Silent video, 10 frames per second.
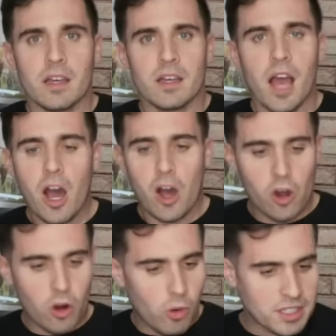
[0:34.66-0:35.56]

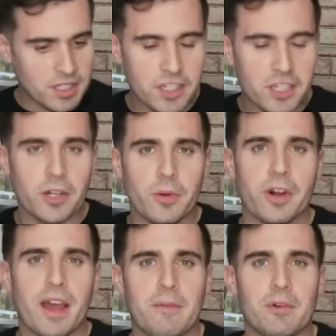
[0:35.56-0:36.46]
Oh, what's the good
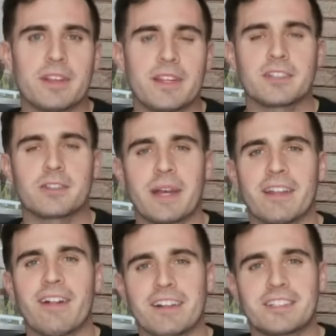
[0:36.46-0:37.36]
word, everyone? Thanks for
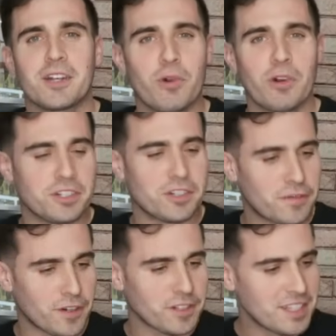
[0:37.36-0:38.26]
making Locked On Warriors your
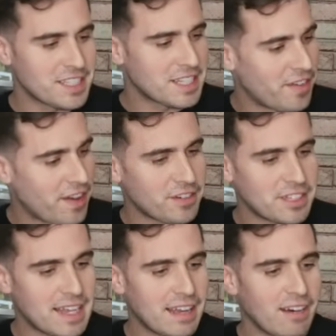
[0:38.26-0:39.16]
first listen of
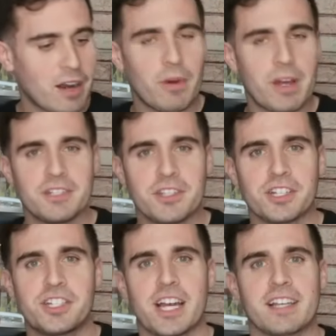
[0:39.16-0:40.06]
every day. A lot of ways you
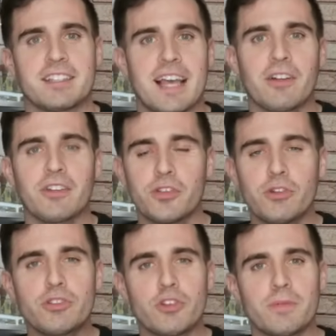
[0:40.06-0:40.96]
could check us out.
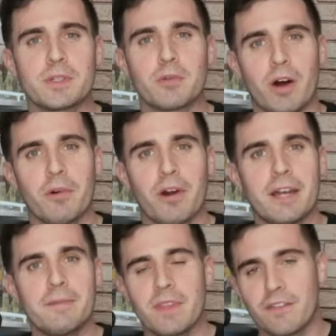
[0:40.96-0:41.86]
YouTube is one
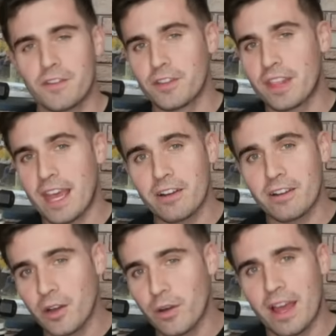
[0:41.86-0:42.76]
way. If you're there,
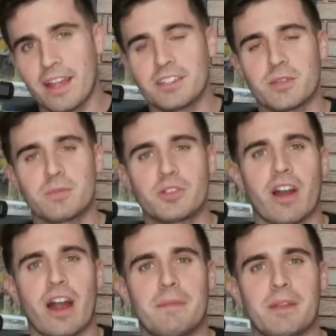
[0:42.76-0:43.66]
go ahead and
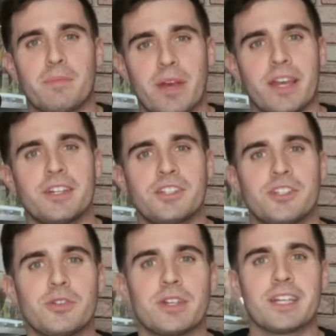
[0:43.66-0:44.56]
subscribe to the page
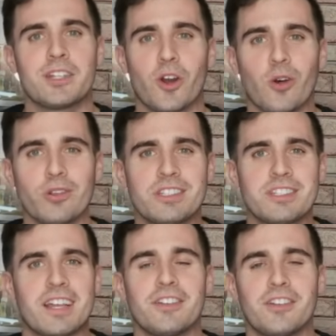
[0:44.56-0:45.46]
so you get Golden
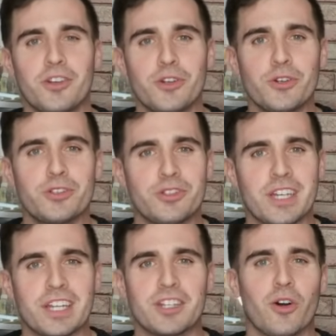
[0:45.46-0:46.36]
State news, you
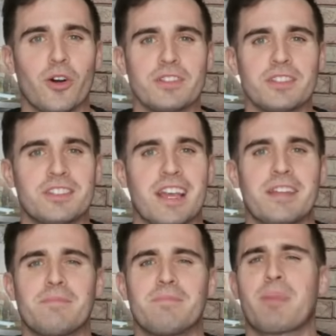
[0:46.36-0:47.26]
get Golden
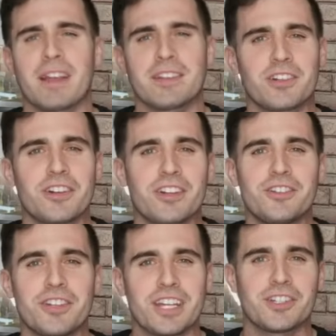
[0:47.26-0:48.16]
State banter,
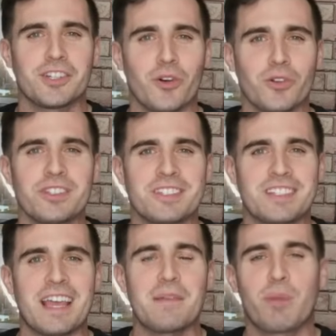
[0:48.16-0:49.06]
and you get Golden
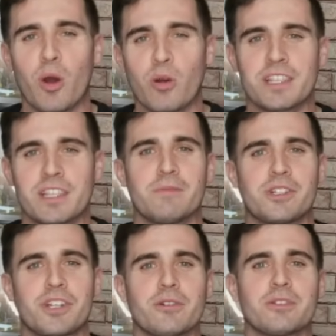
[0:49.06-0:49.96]
State post-game
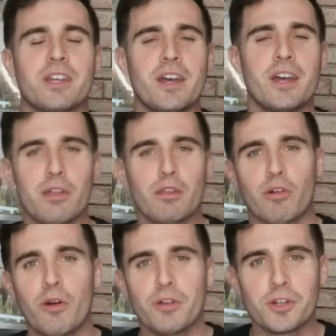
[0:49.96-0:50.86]
shows
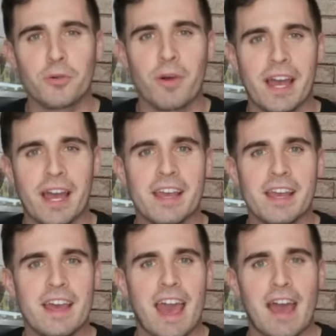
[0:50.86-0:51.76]
thrown your way
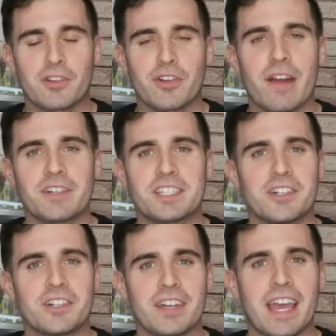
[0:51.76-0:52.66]
after every
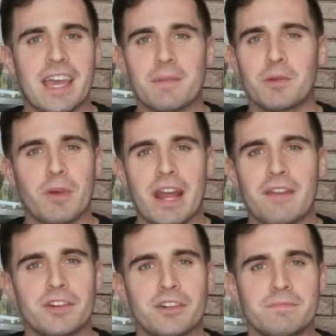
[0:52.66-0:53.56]
single game and
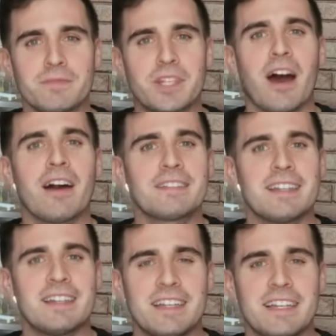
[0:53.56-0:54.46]
whenever
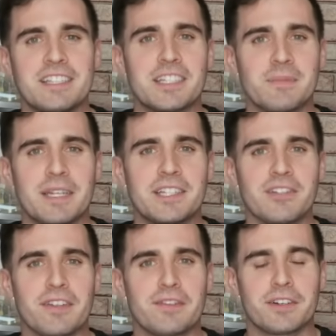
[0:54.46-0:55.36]
content needs to be
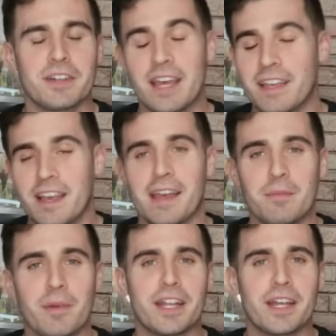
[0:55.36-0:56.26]
delivered,
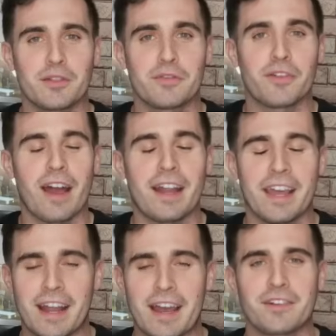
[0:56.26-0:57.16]
aka Monday through
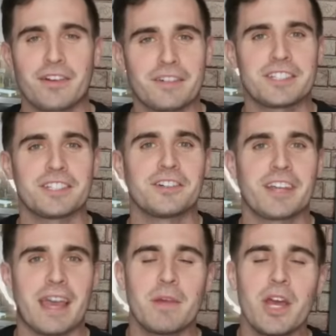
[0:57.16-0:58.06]
Friday and after every single
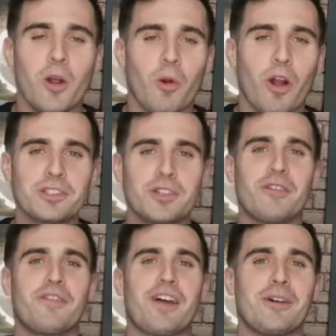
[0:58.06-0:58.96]
game. We're
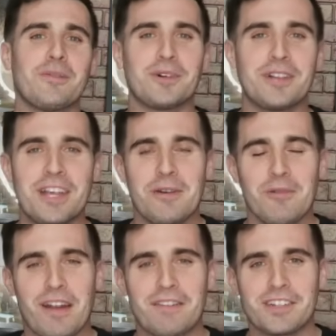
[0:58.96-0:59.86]
also available
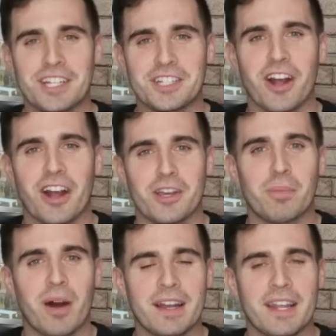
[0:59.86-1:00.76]
wherever you get your
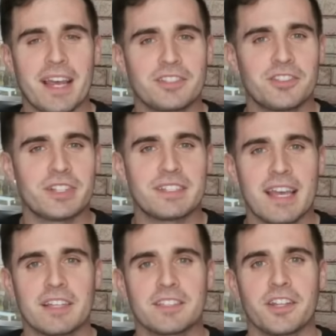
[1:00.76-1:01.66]
audio podcasts. You could
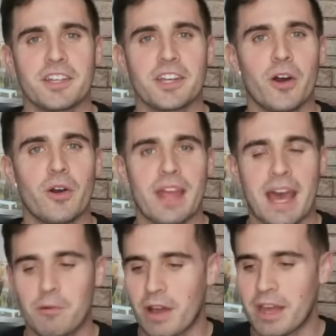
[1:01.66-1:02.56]
take us on the go
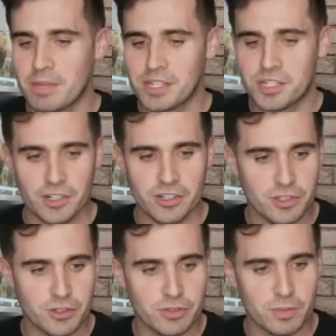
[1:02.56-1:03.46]
that way. Be sure
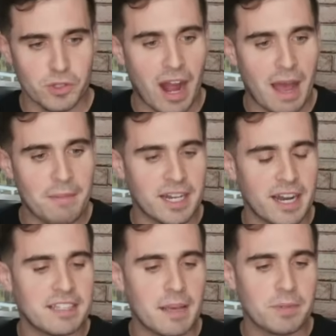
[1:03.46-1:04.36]
to subscribe.
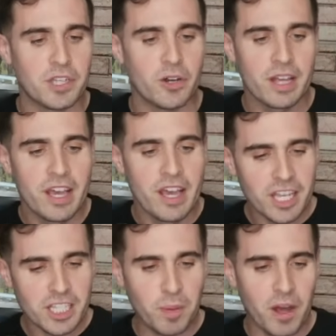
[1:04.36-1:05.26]
Today's episode
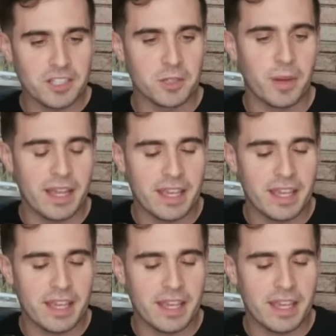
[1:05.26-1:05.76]
is sponsored by